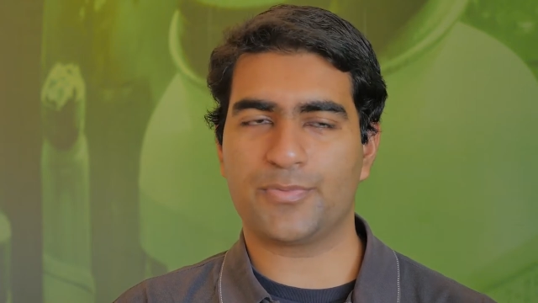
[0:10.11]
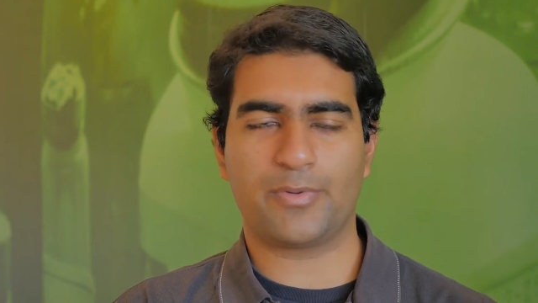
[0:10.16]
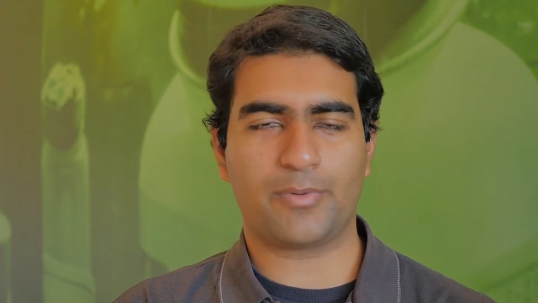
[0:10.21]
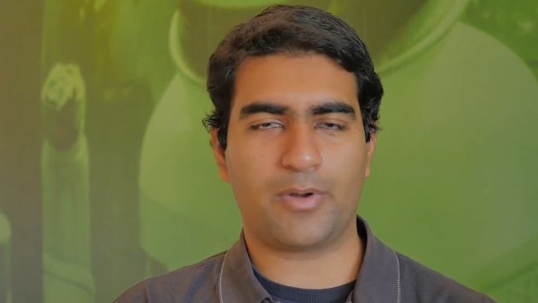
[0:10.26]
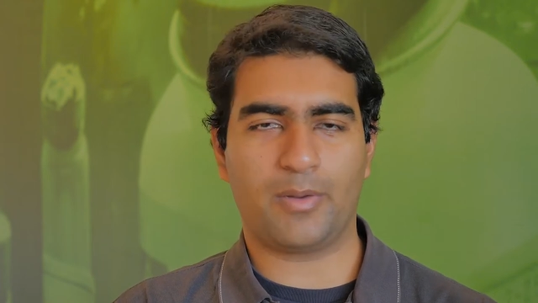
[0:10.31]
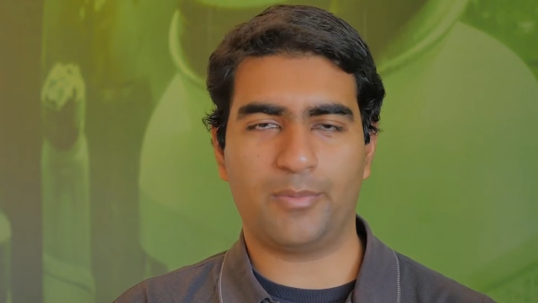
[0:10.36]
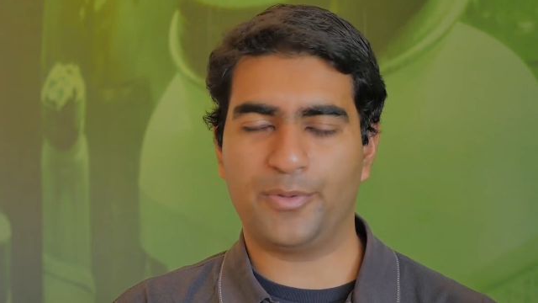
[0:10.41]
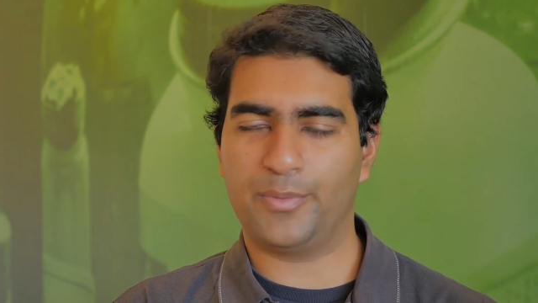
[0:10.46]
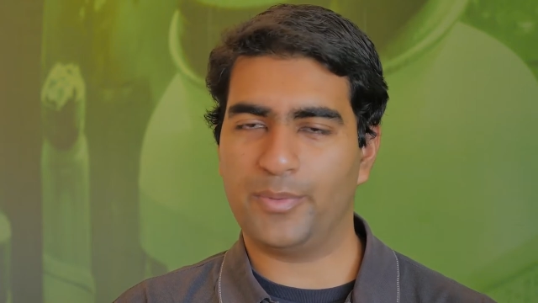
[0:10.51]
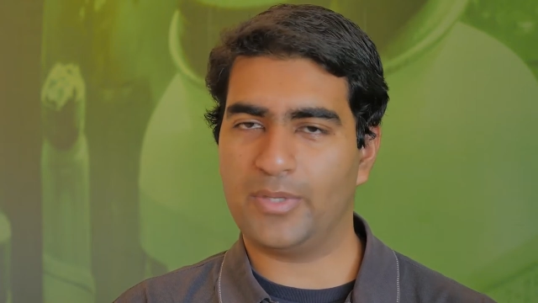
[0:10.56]
we
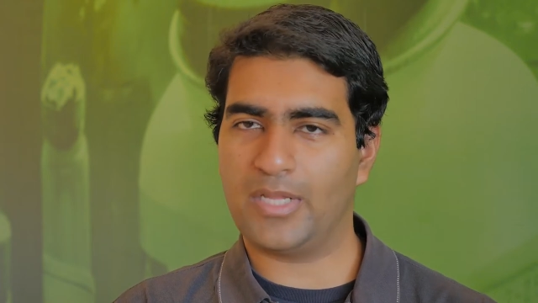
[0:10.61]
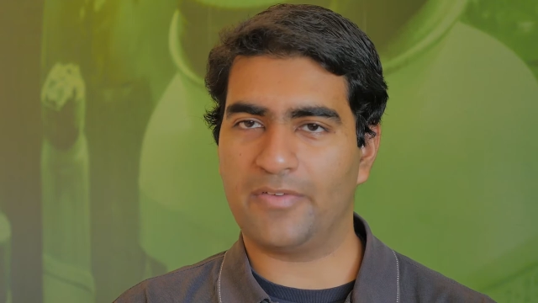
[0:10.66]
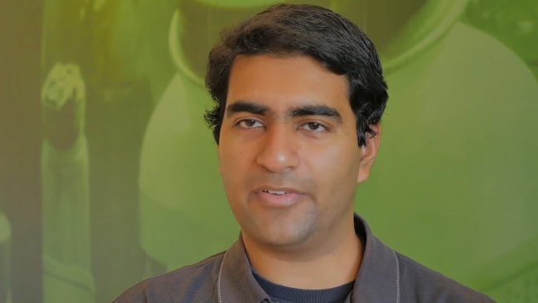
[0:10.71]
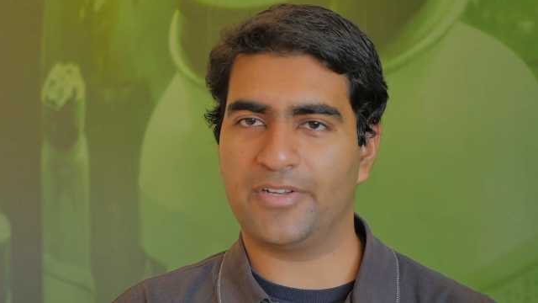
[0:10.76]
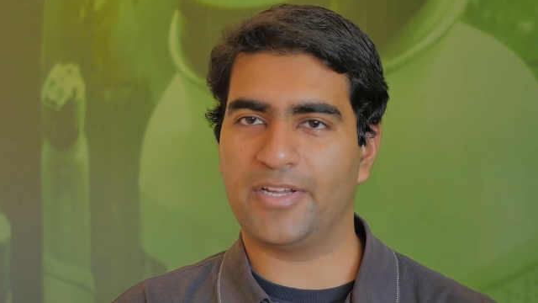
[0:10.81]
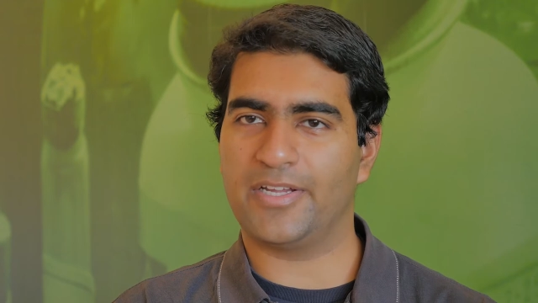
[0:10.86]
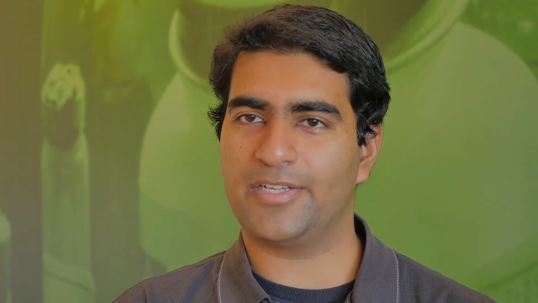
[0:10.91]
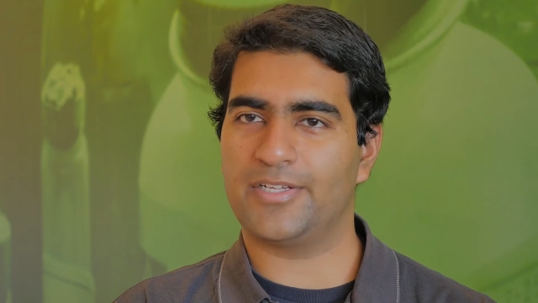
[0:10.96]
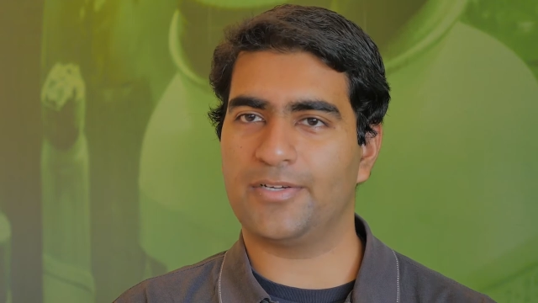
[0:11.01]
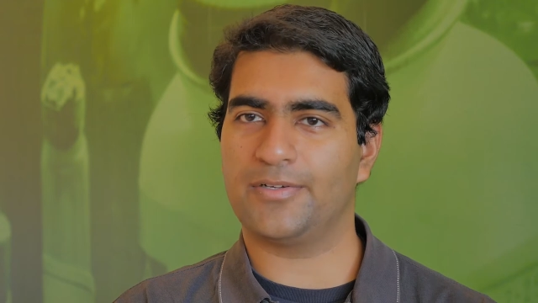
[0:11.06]
probably will have an
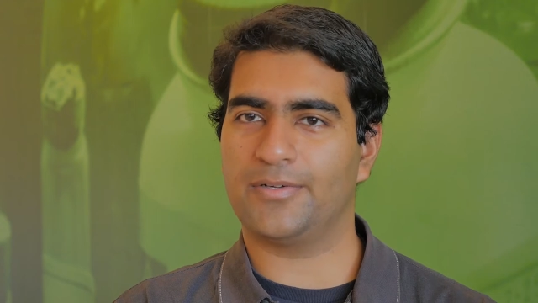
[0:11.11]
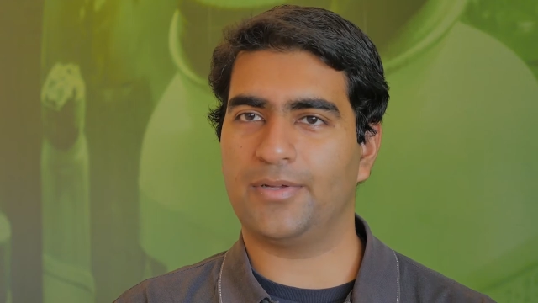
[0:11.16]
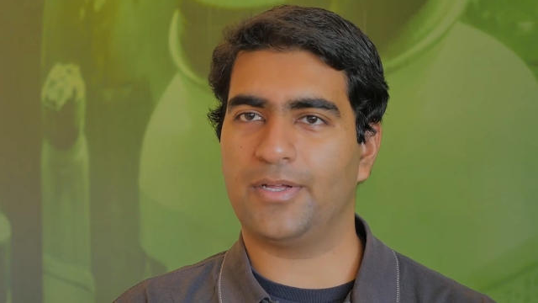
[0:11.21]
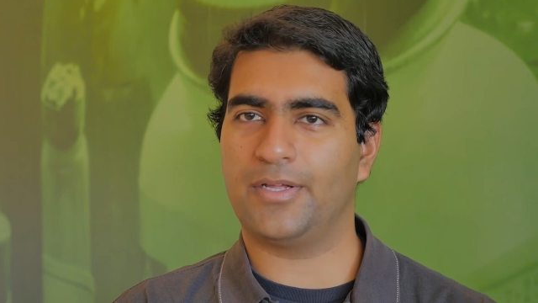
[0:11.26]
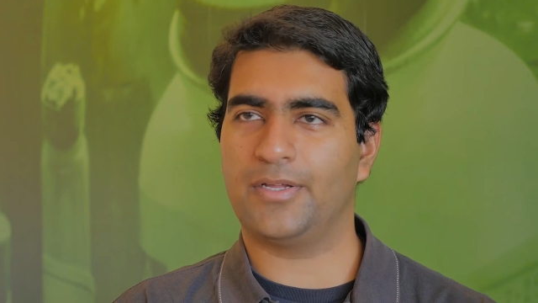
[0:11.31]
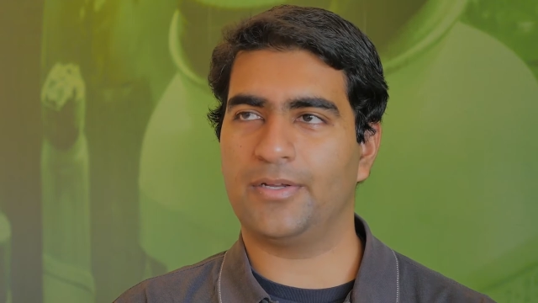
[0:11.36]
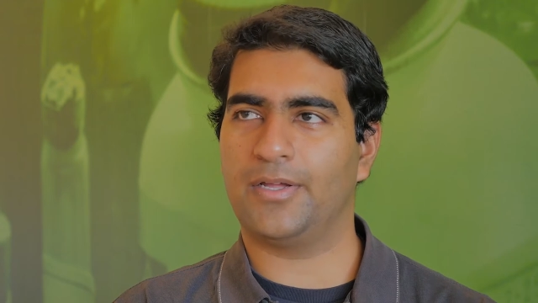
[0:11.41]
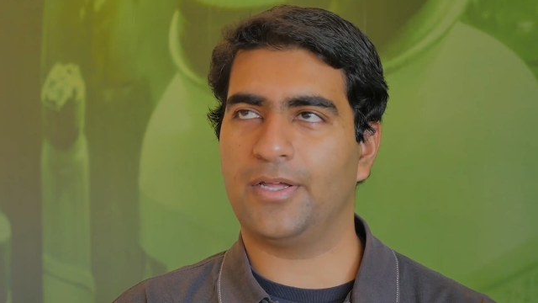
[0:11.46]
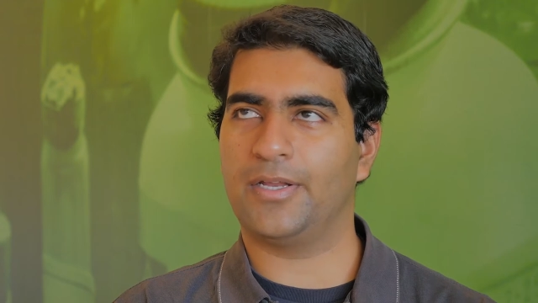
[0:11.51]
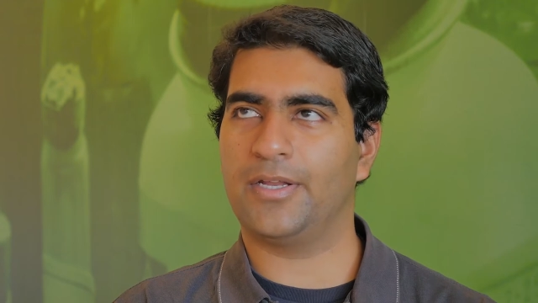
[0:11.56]
idea,
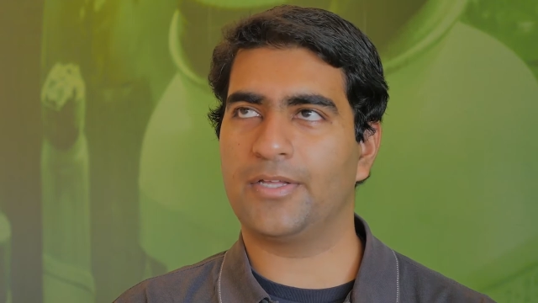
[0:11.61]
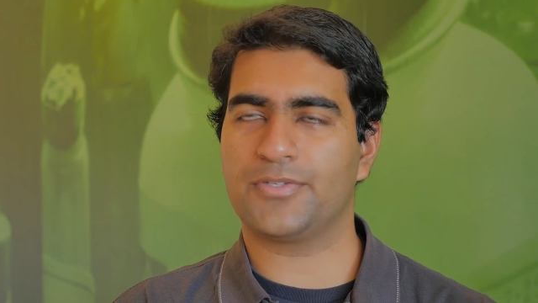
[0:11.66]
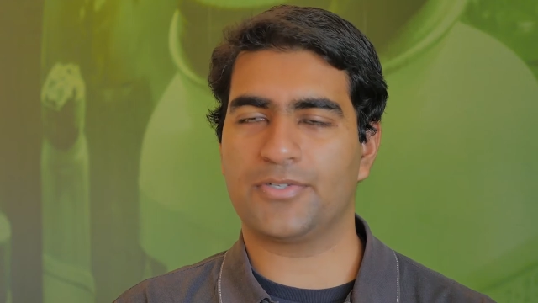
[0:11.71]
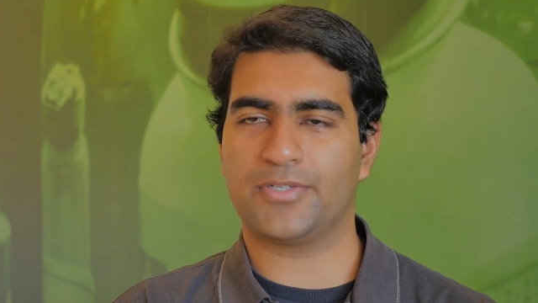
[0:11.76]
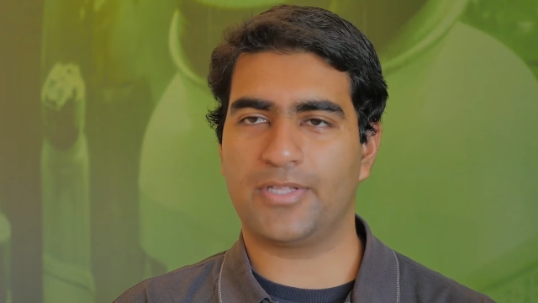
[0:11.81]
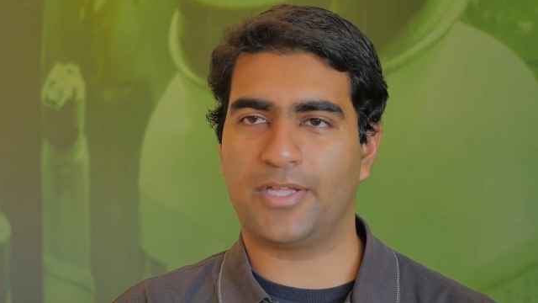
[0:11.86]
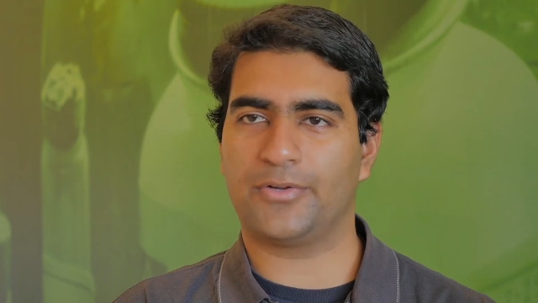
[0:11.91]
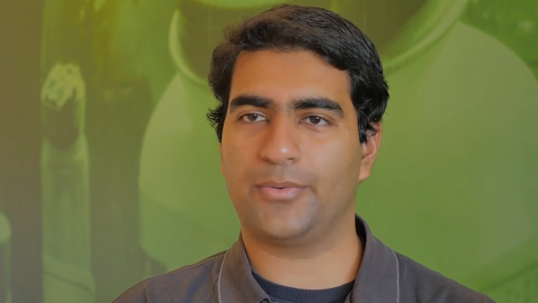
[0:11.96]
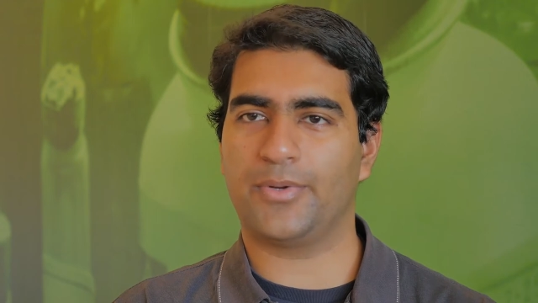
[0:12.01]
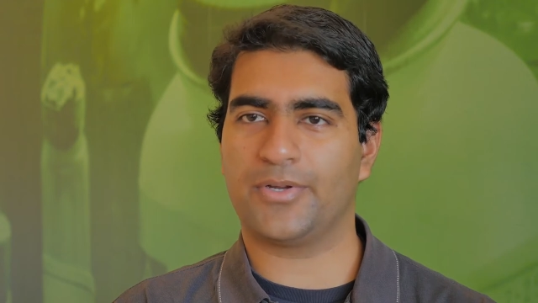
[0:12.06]
an answer
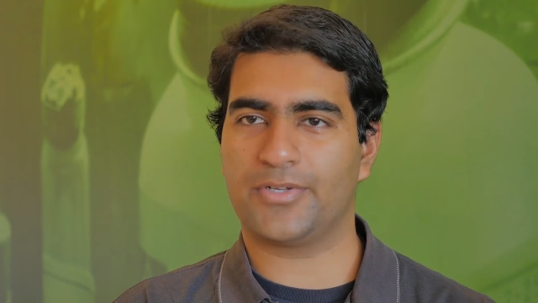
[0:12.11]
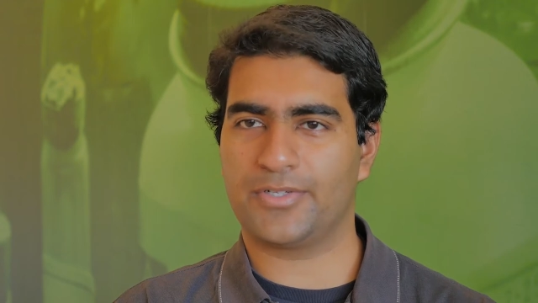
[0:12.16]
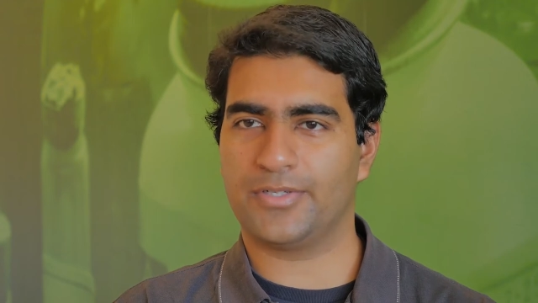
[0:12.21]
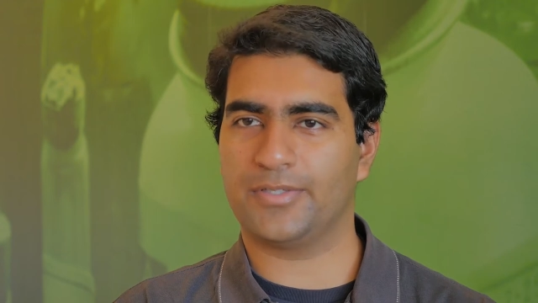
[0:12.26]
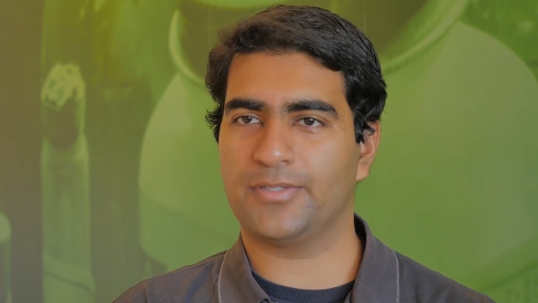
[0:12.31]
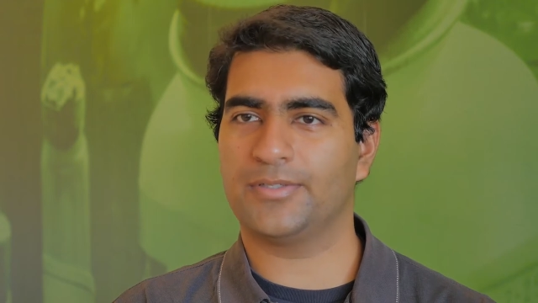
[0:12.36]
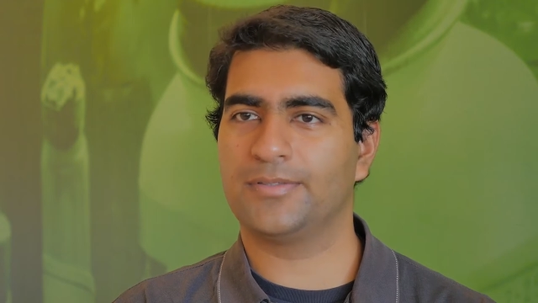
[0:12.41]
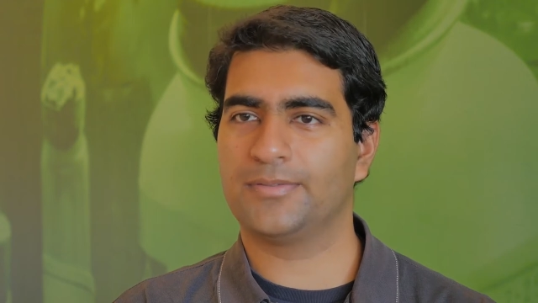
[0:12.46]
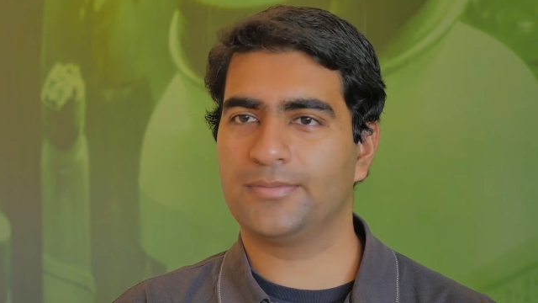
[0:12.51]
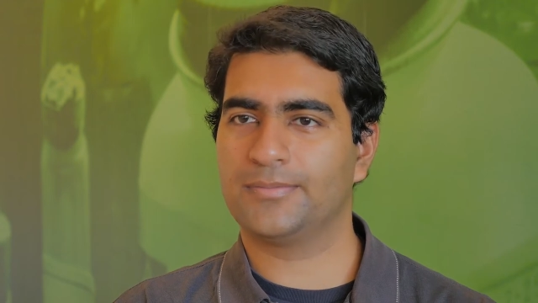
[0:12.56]
to that question.